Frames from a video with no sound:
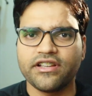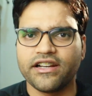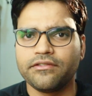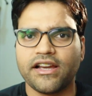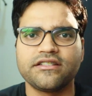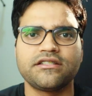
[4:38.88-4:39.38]

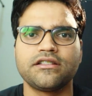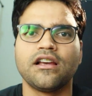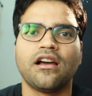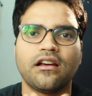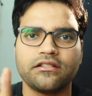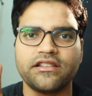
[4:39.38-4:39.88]
advice
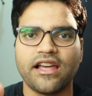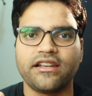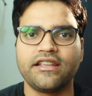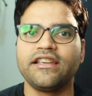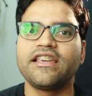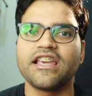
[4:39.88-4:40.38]
that
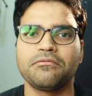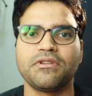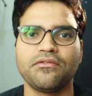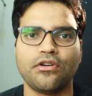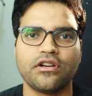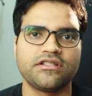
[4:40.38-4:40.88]
he gave
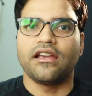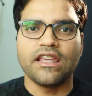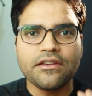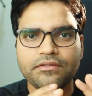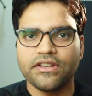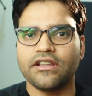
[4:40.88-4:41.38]
me was,
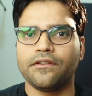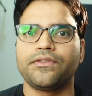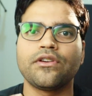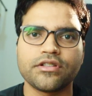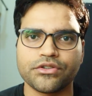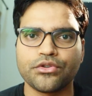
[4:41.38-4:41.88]
even if
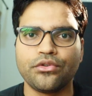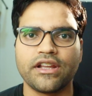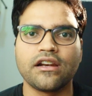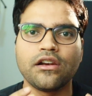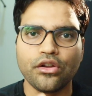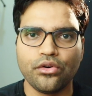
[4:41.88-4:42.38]
you're
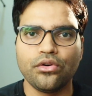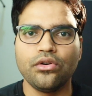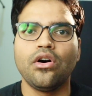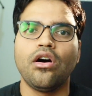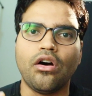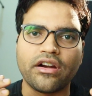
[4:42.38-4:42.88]
scoring low
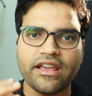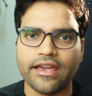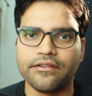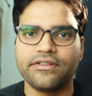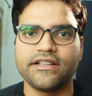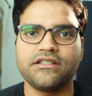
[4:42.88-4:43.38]
or
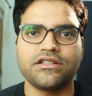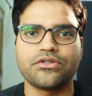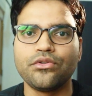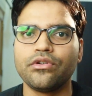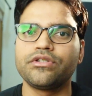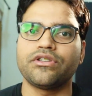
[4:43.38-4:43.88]
average
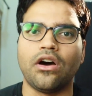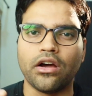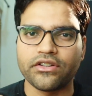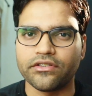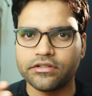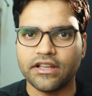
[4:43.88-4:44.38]
scores on
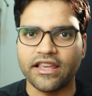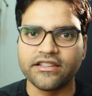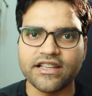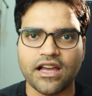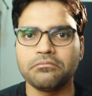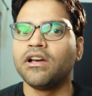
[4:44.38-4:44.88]
your
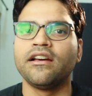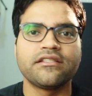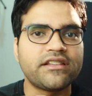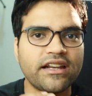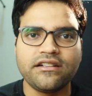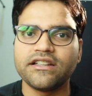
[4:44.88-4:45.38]
exam,
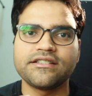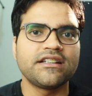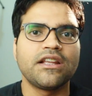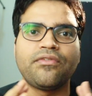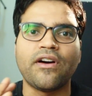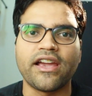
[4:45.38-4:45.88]
that doesn't
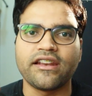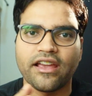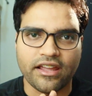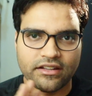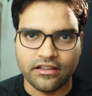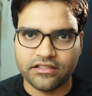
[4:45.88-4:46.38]
define
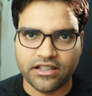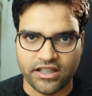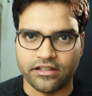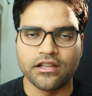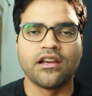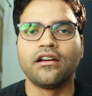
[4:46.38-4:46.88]

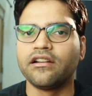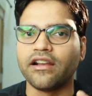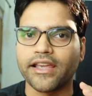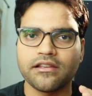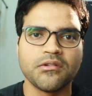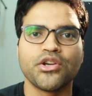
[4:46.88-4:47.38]
anything.
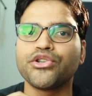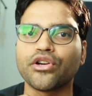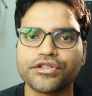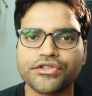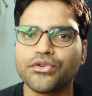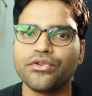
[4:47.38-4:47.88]
Like your
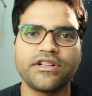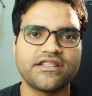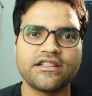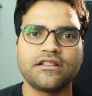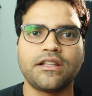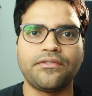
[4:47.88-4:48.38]
score
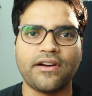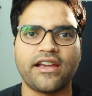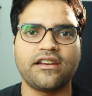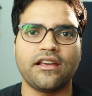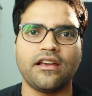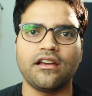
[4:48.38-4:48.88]
doesn't
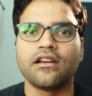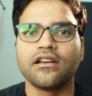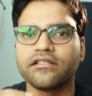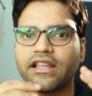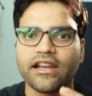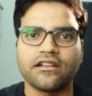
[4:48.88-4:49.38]
define
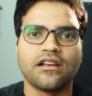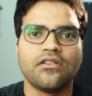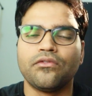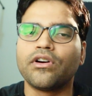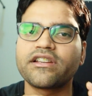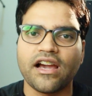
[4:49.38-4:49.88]
that
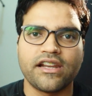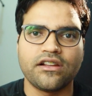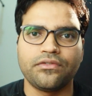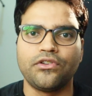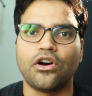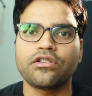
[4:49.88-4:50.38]
what kind
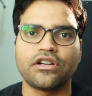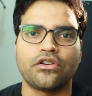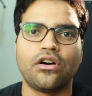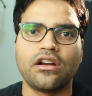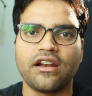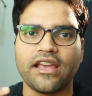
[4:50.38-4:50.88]
of doctor
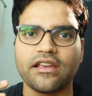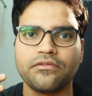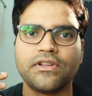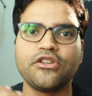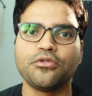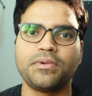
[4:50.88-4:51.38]
or like
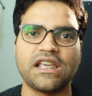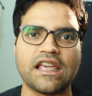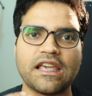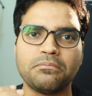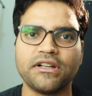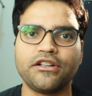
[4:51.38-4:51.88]
will you
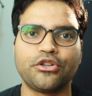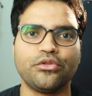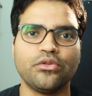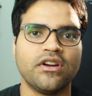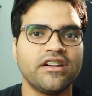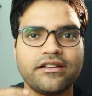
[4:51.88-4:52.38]
be able
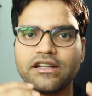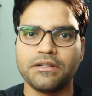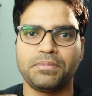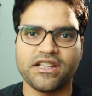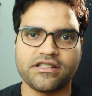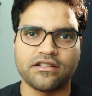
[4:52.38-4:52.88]
to treat
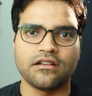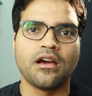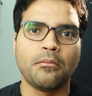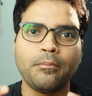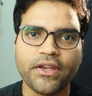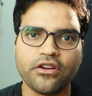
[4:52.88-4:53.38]
patient,
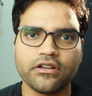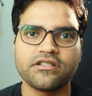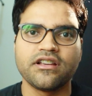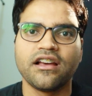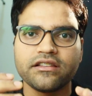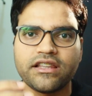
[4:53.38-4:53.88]
because
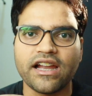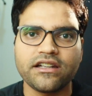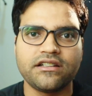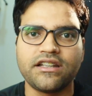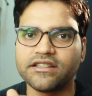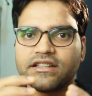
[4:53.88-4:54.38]

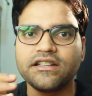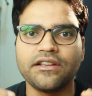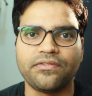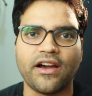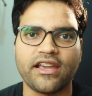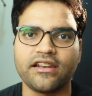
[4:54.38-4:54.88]
that doesn't
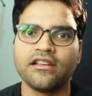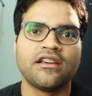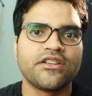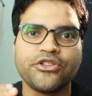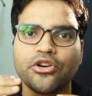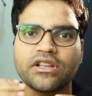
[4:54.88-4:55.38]
define
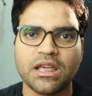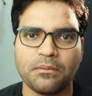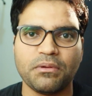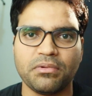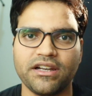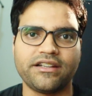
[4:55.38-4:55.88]
your
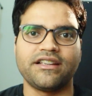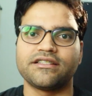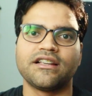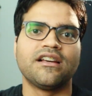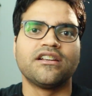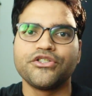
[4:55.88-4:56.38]
capabilities.
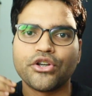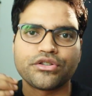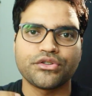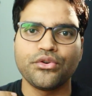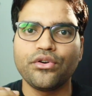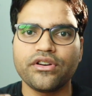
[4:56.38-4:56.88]
Your
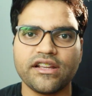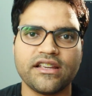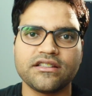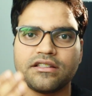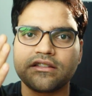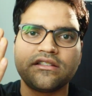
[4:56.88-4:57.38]
score
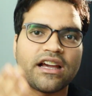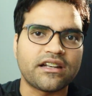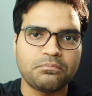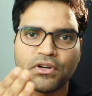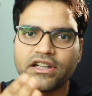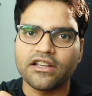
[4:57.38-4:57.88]
is
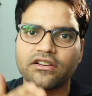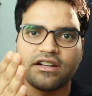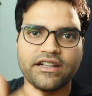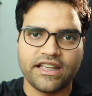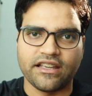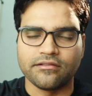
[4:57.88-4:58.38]
that particular
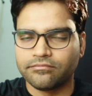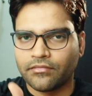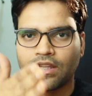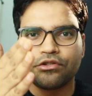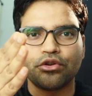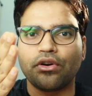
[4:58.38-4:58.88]
day.
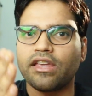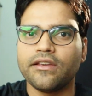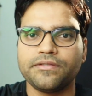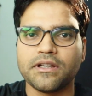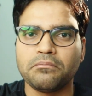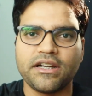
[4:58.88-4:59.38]
So if
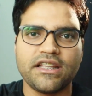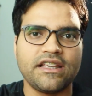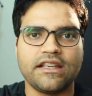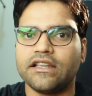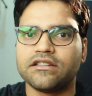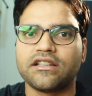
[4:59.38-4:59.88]
somebody
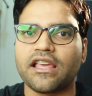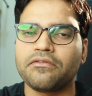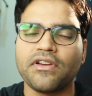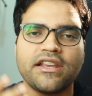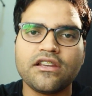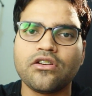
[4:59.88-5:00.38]
is like
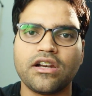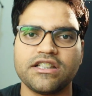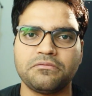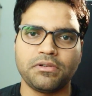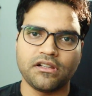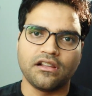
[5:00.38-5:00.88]
very
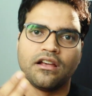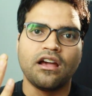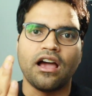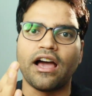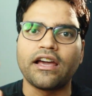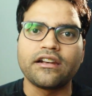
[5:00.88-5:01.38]
knowledgeable
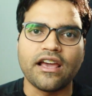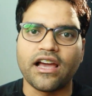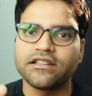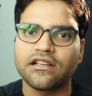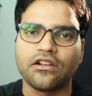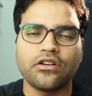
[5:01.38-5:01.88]
and
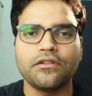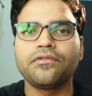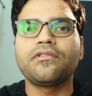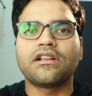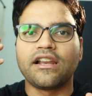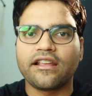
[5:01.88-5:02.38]
has a lot of
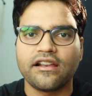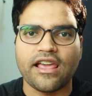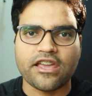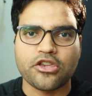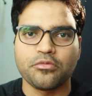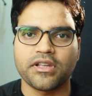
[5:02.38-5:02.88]
clinical
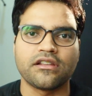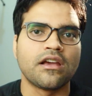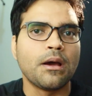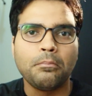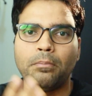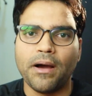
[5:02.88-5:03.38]
acumen,
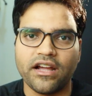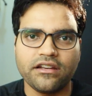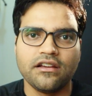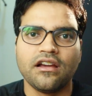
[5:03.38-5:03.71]
but